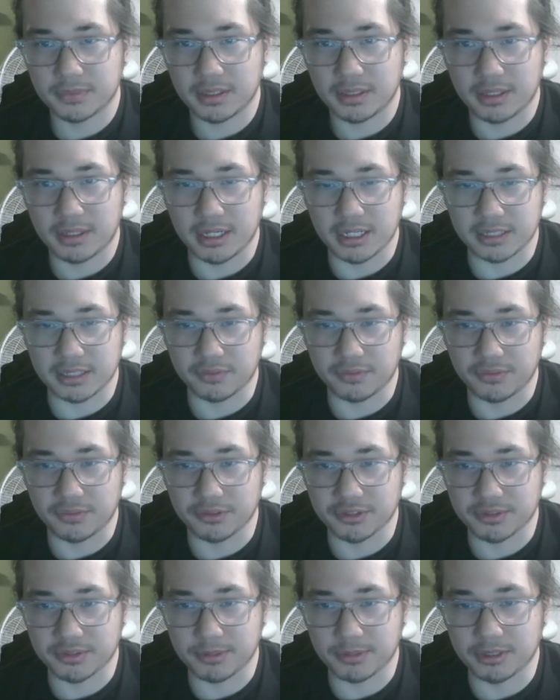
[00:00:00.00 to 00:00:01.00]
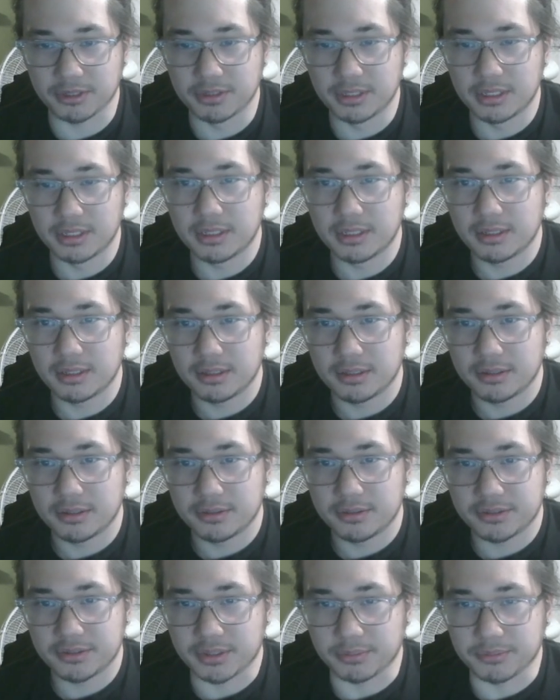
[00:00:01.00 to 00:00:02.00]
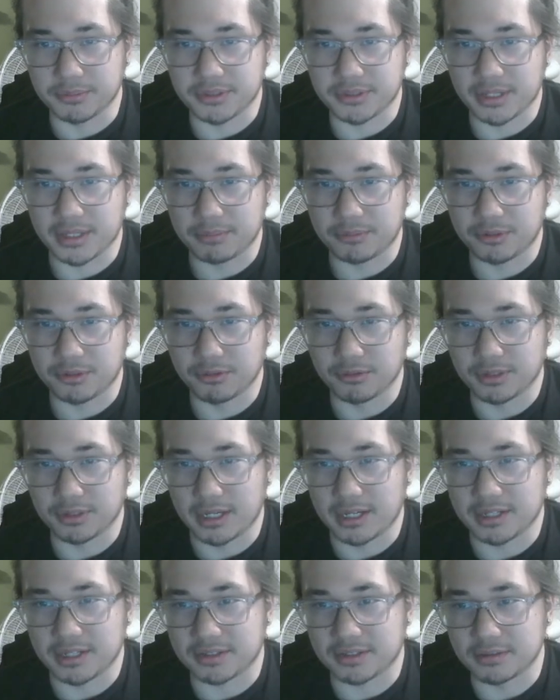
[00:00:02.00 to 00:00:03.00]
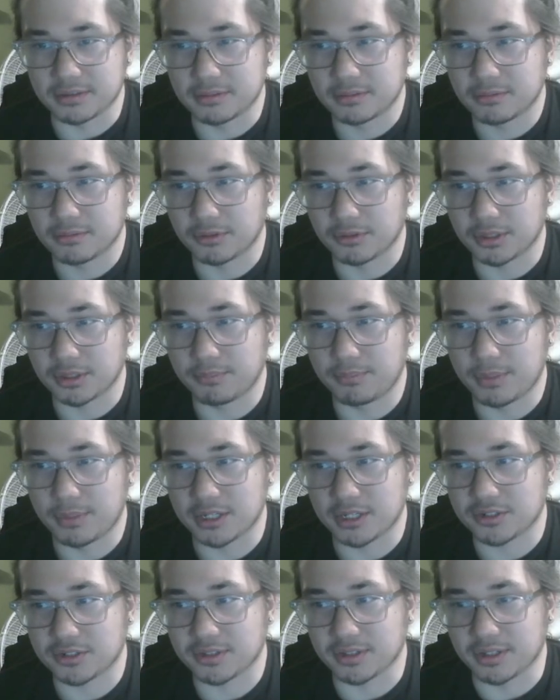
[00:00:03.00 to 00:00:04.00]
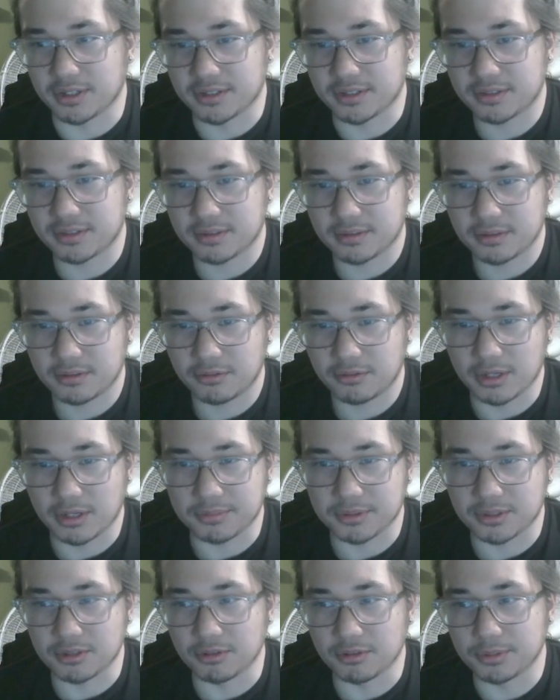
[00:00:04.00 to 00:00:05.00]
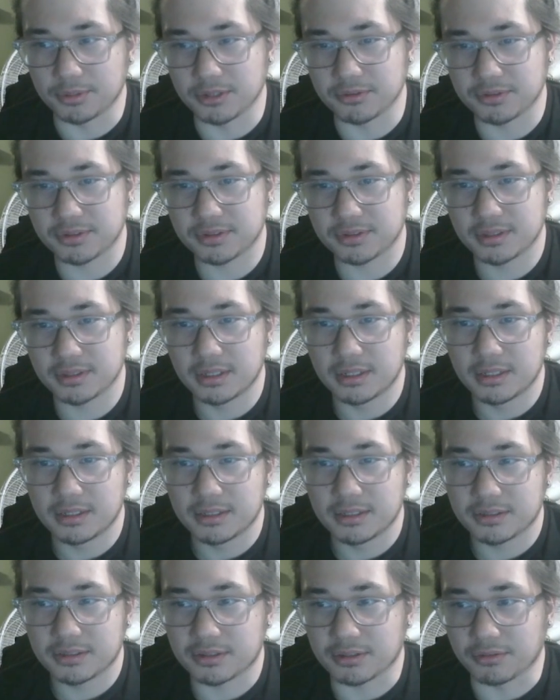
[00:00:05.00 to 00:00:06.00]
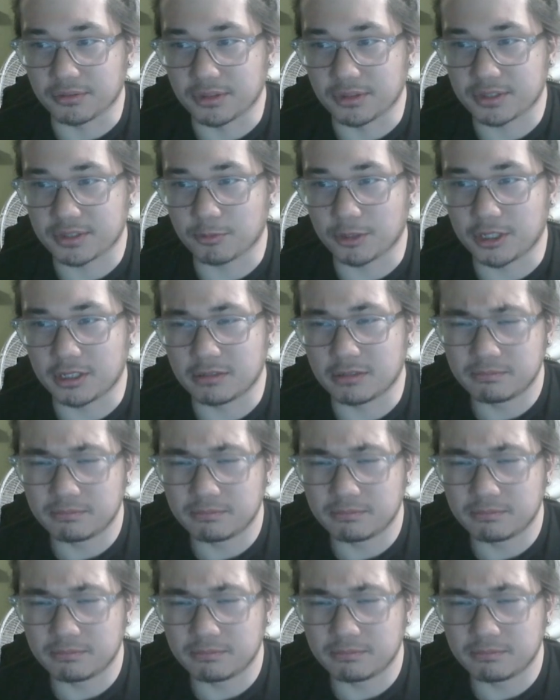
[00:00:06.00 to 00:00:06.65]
activate field spell, summon Zep, go into Askin. We're going to banish Sykes, grab Snopios. So this way,